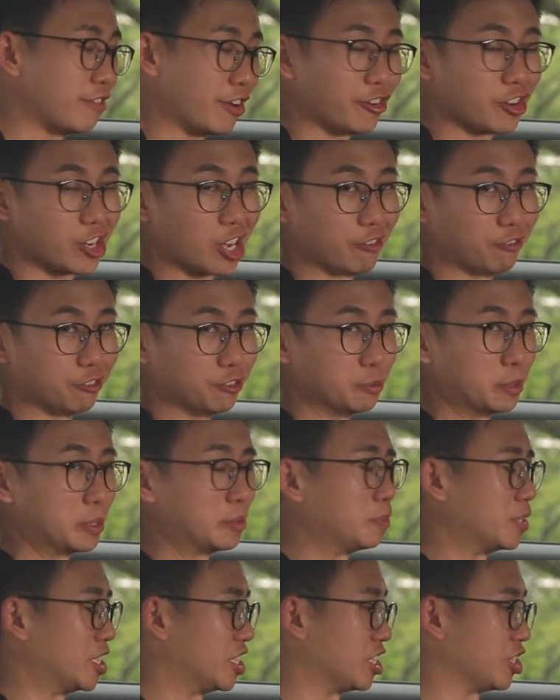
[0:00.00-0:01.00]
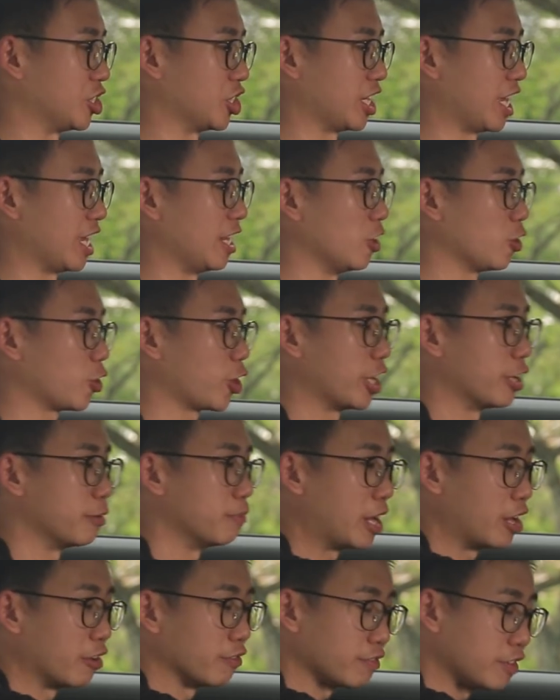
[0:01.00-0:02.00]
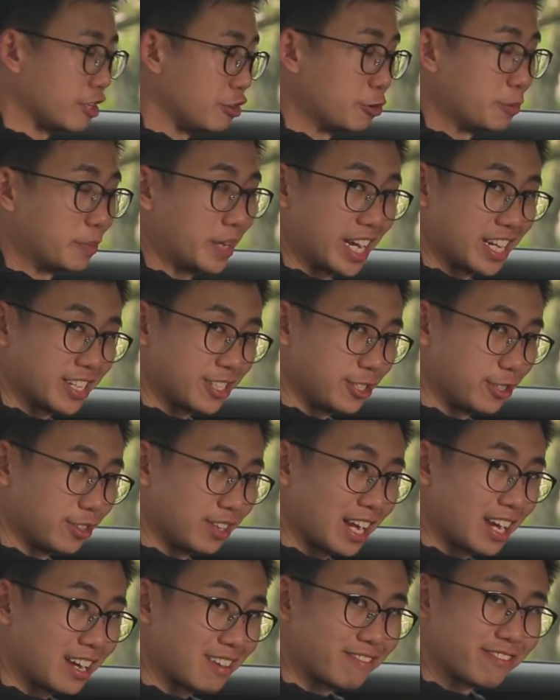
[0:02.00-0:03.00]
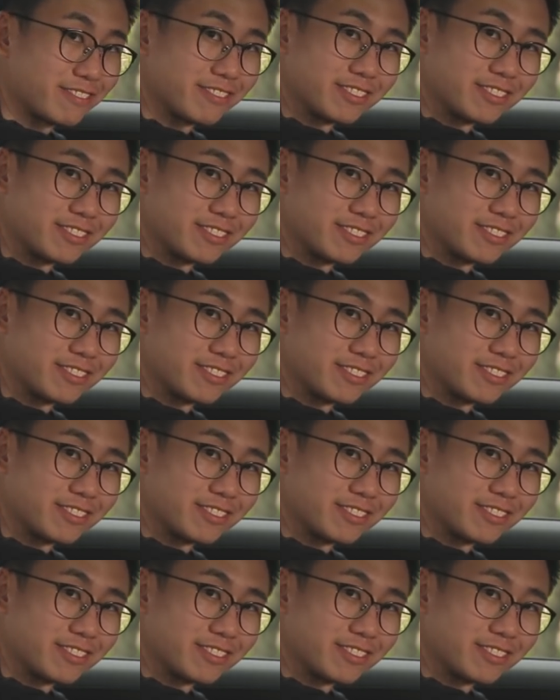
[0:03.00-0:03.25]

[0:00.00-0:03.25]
very comfortable position and look at the amount of knee room that I still have.